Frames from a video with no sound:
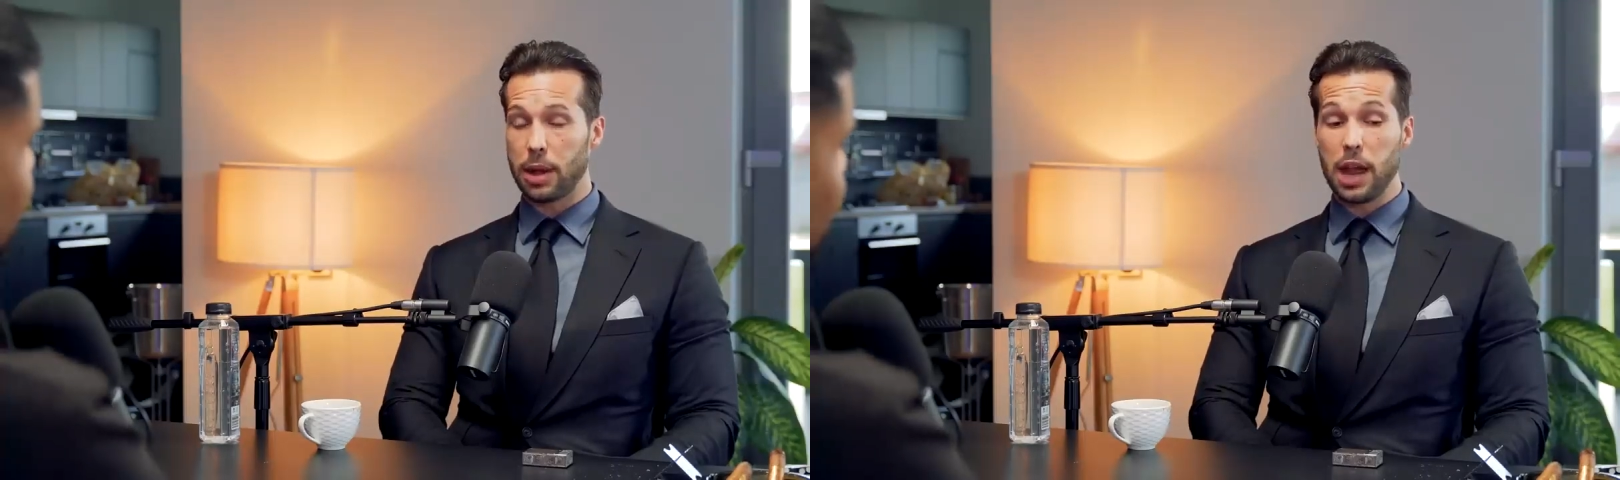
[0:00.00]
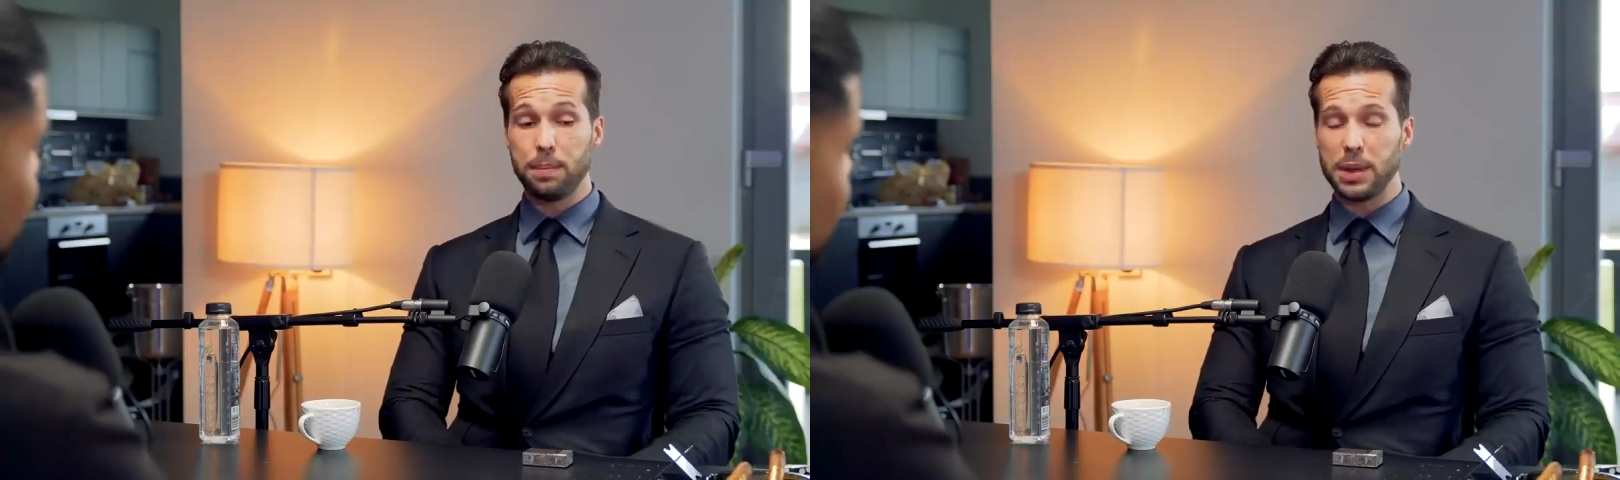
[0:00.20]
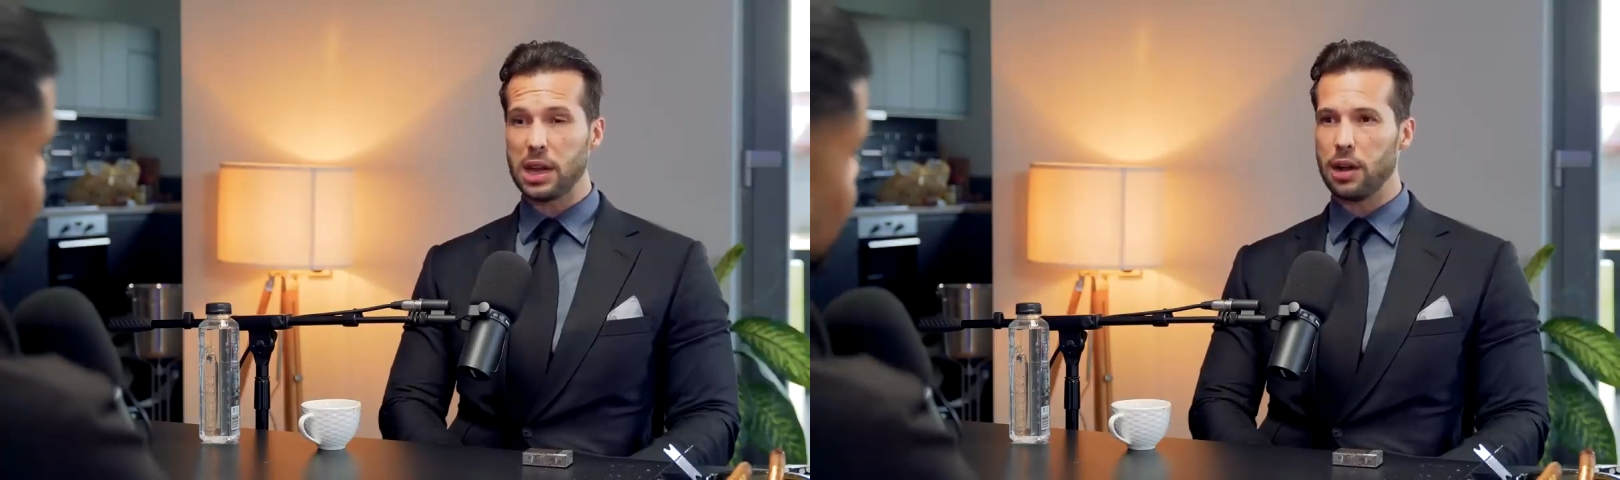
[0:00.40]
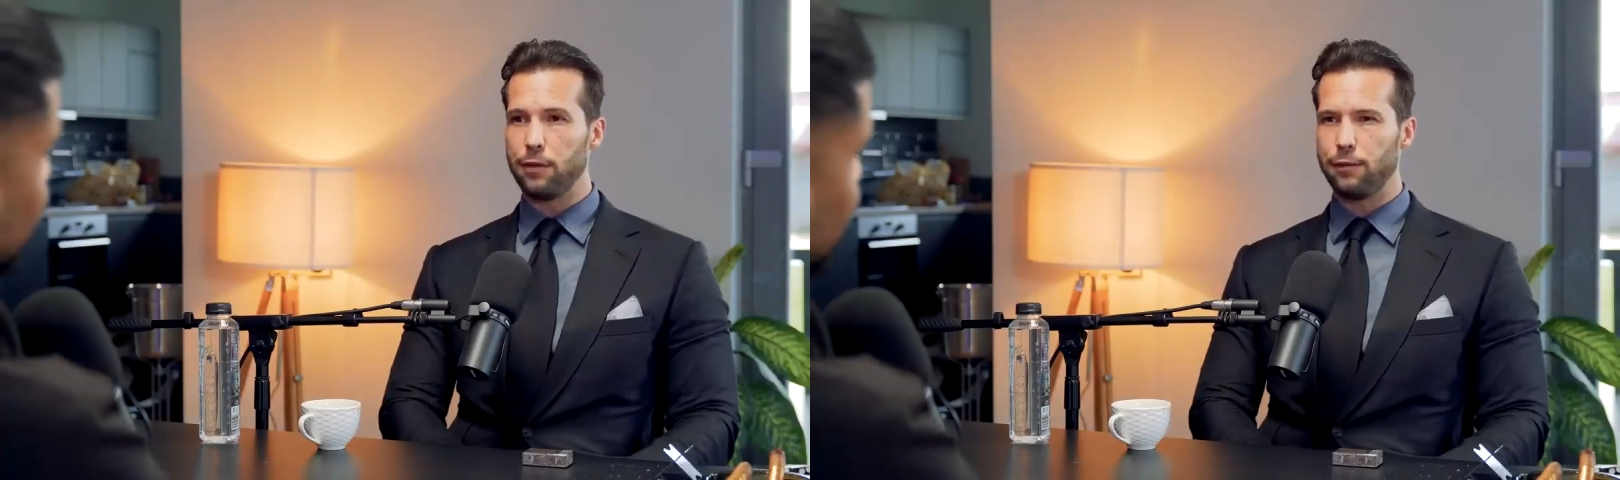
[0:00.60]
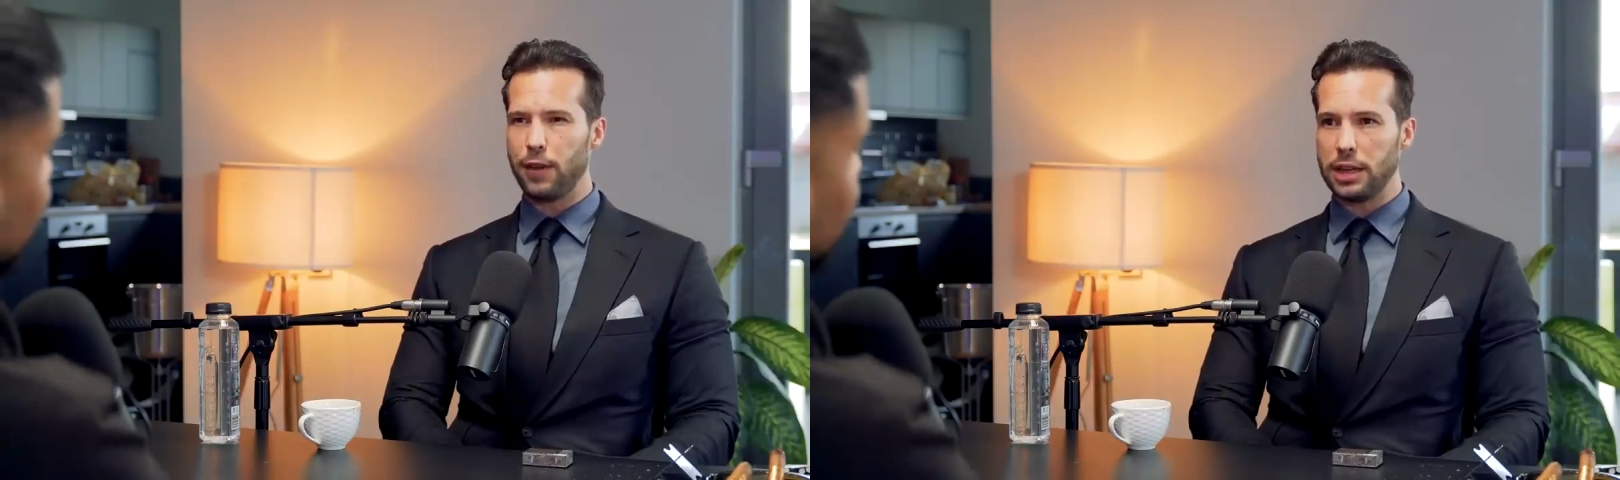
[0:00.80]
I'd be
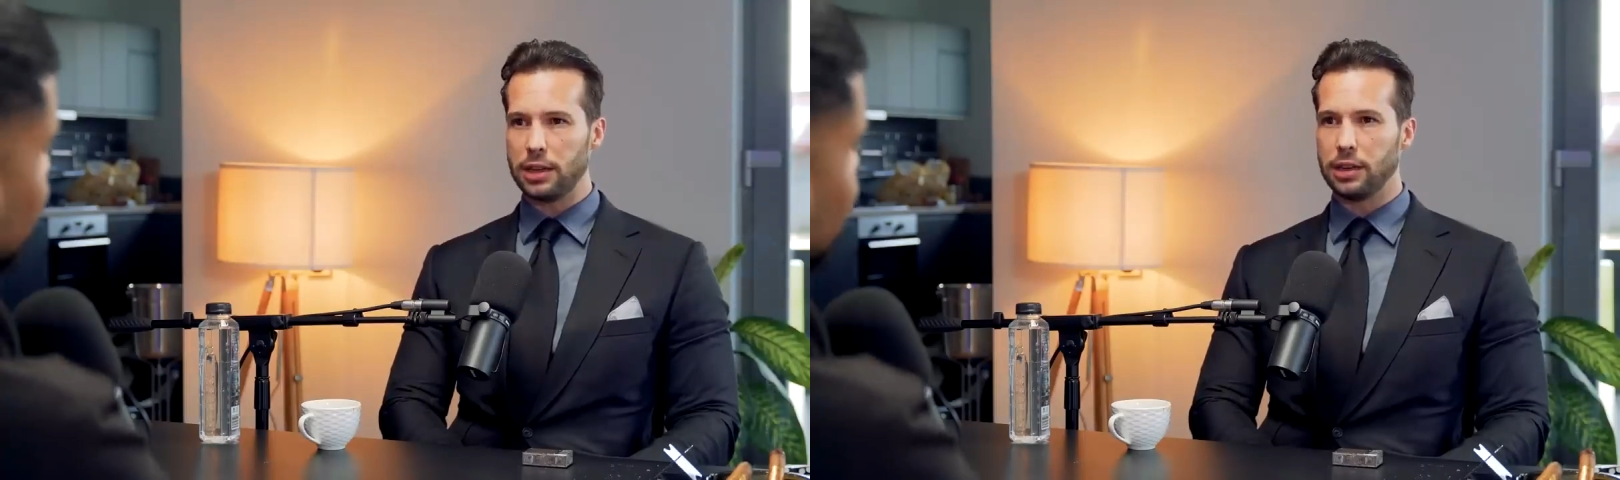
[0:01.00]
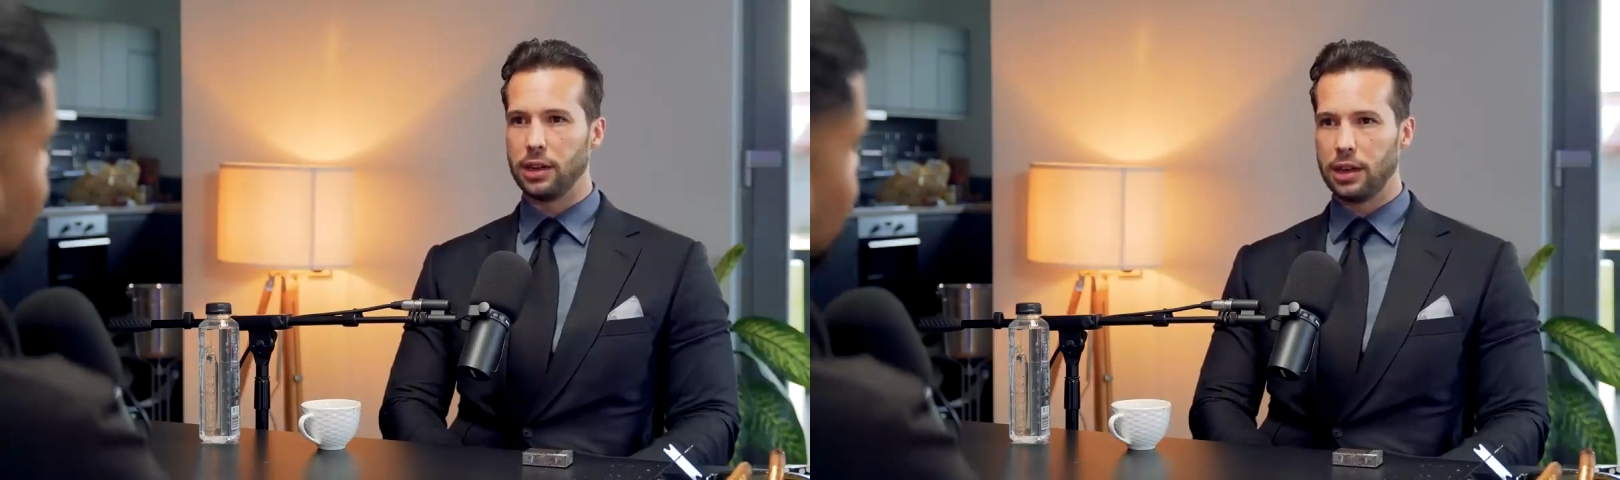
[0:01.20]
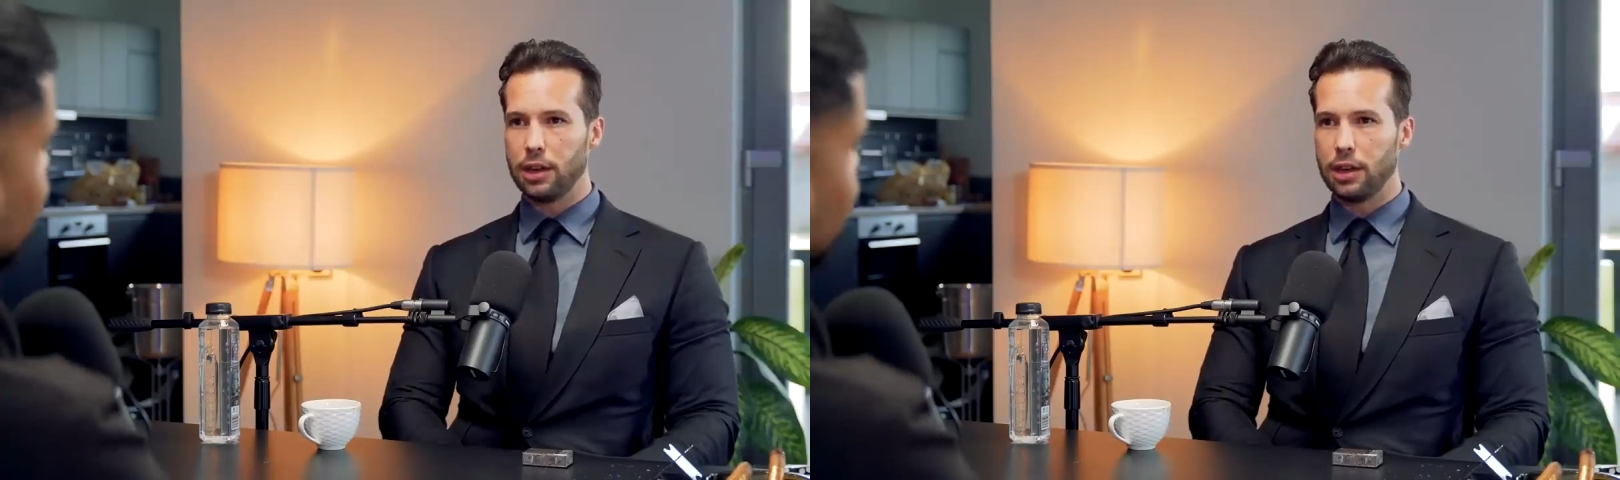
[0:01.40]
offended